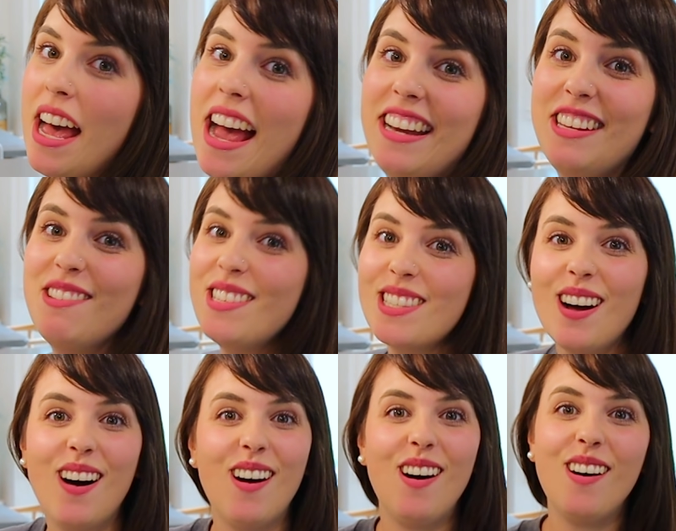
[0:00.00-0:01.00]
and you
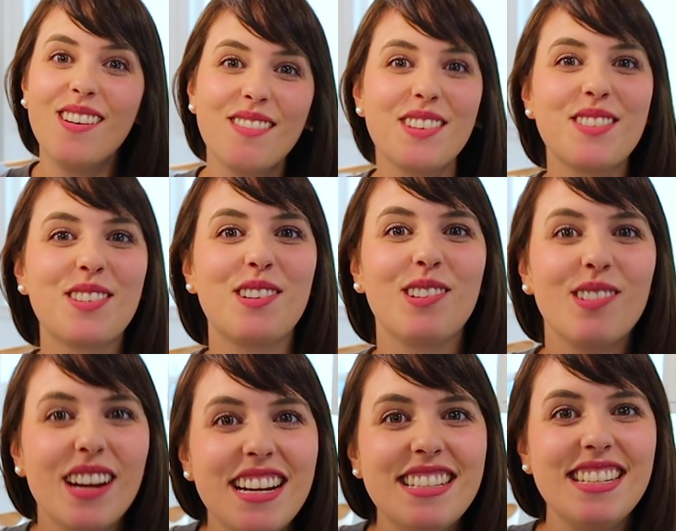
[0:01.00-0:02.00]
saw all those
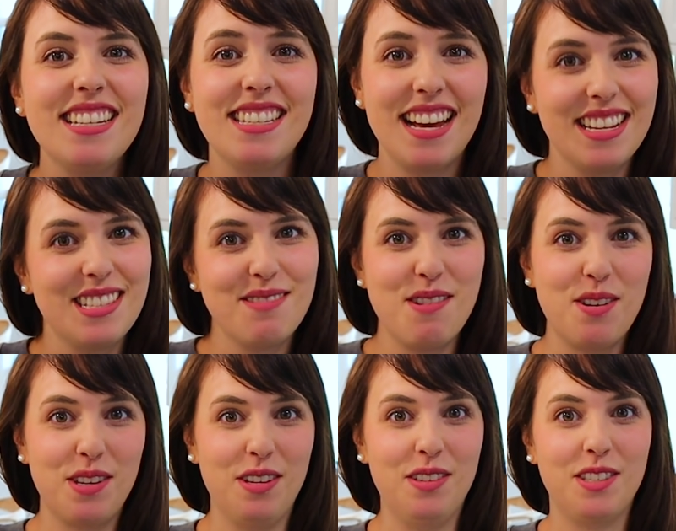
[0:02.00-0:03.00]
crazy
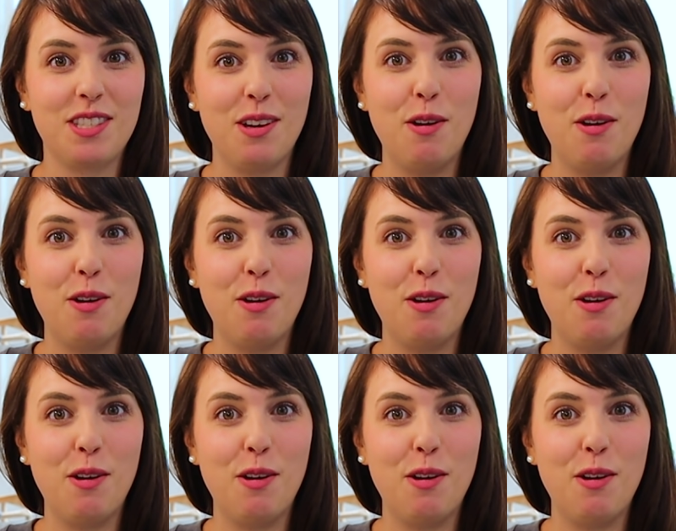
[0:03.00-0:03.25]
testimonials.